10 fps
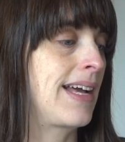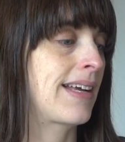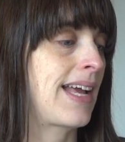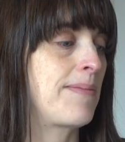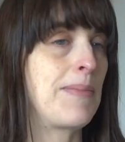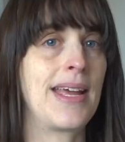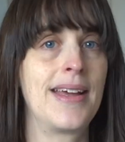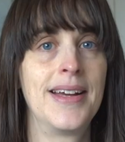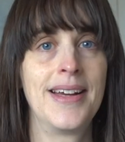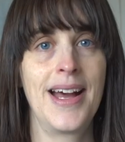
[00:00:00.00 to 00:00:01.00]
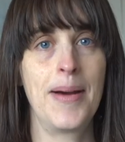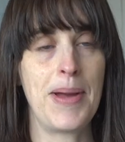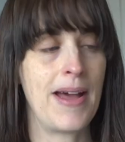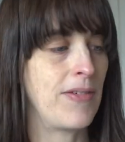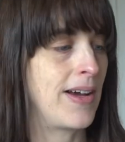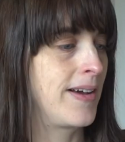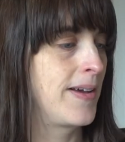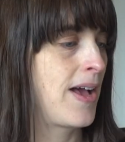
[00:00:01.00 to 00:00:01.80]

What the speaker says: That gave me a bit of a